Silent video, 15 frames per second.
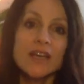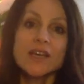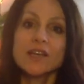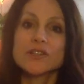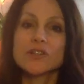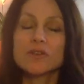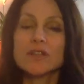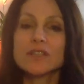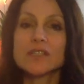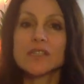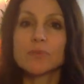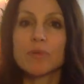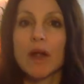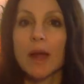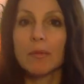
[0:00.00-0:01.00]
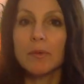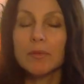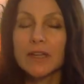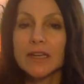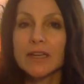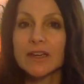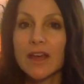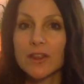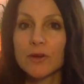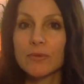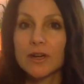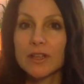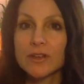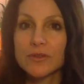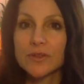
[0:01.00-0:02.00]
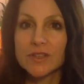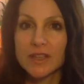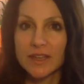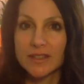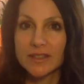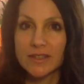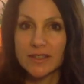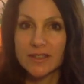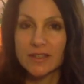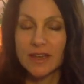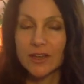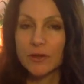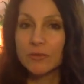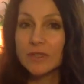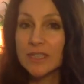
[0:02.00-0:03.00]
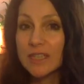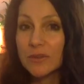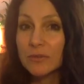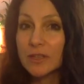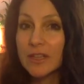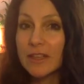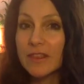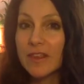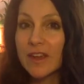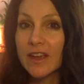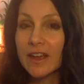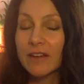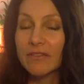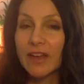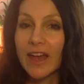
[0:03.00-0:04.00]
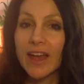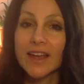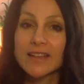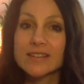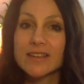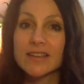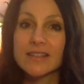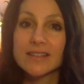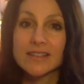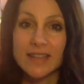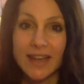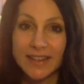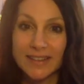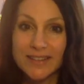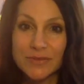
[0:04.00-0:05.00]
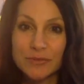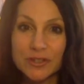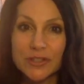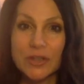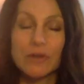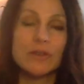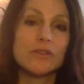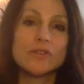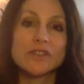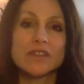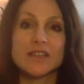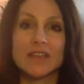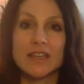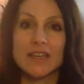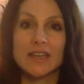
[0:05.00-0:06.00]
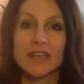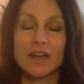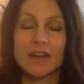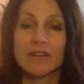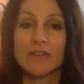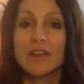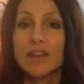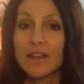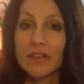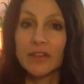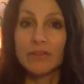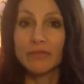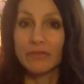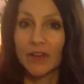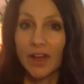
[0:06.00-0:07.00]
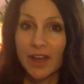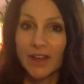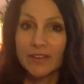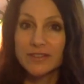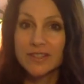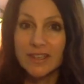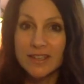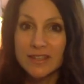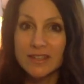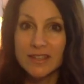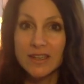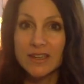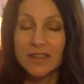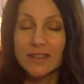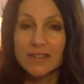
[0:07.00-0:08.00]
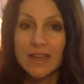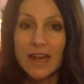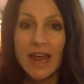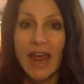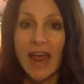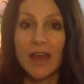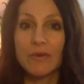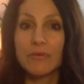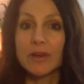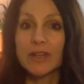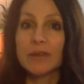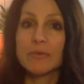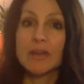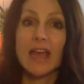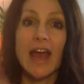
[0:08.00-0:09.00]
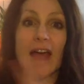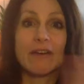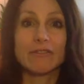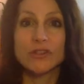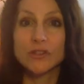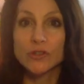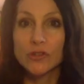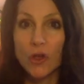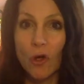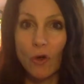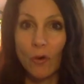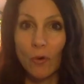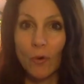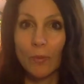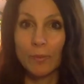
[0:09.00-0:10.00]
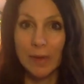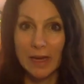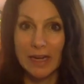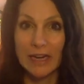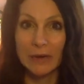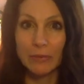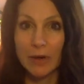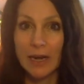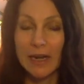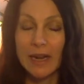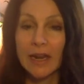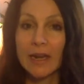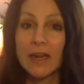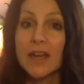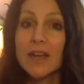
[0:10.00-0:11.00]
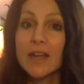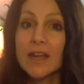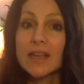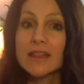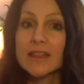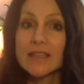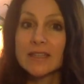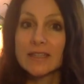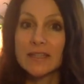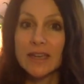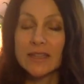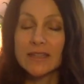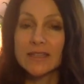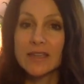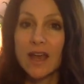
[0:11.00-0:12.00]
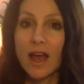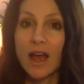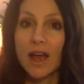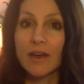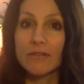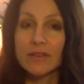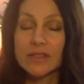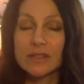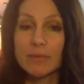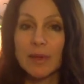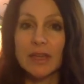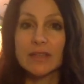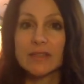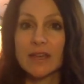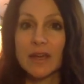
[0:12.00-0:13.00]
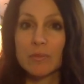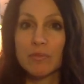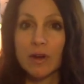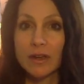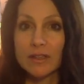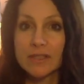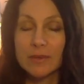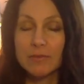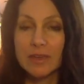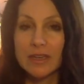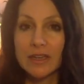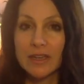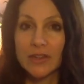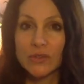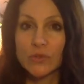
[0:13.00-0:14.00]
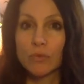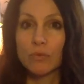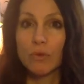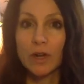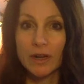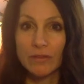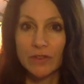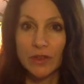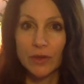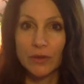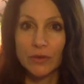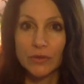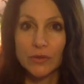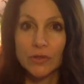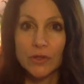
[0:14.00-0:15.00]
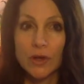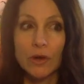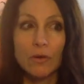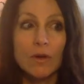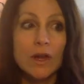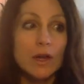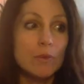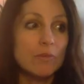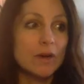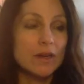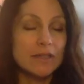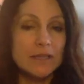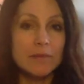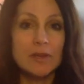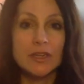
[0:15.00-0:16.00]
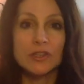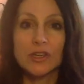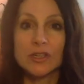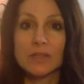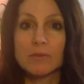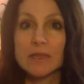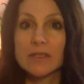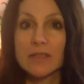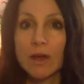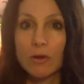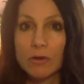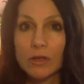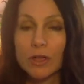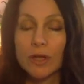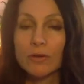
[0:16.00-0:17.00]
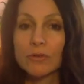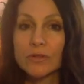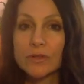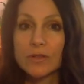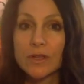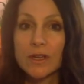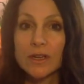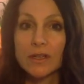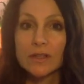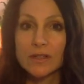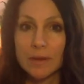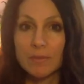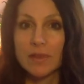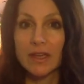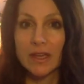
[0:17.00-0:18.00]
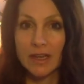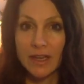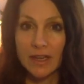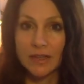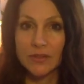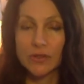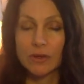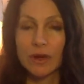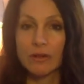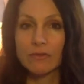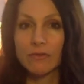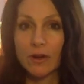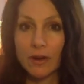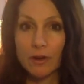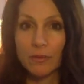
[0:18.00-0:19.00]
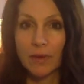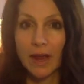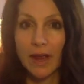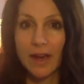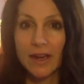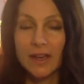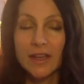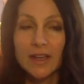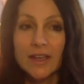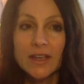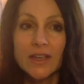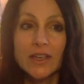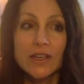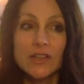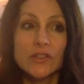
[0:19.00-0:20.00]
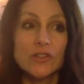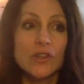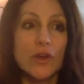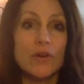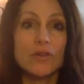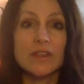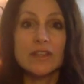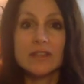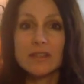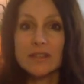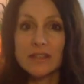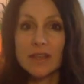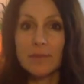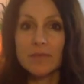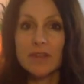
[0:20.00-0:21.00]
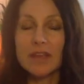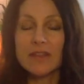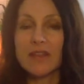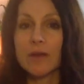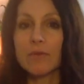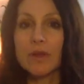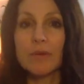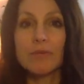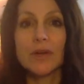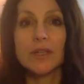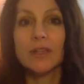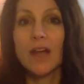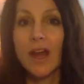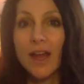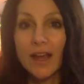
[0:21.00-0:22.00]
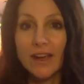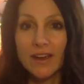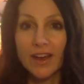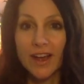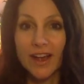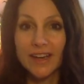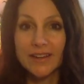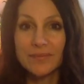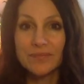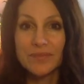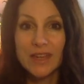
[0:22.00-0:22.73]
So this is probably another one of those senses that you didn't really think of as a sense. We're so used to thinking of the five senses, and really we have so many, right? And the sense of space and proximity is one of those. So proximity just means how close something is or how far away. So this is something that we rely on